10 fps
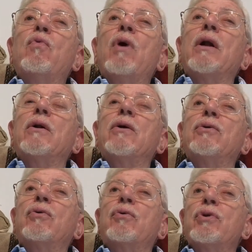what
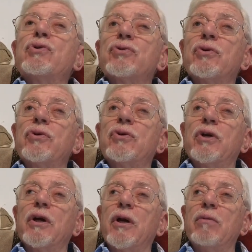do Christians
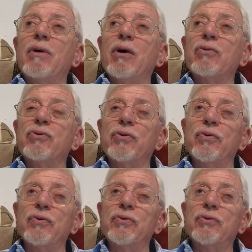think about
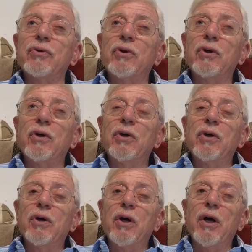Jews
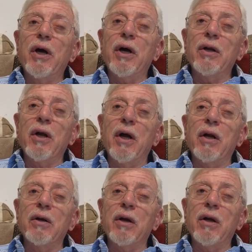
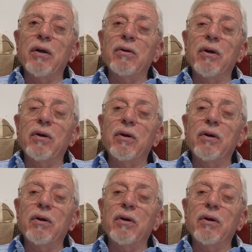and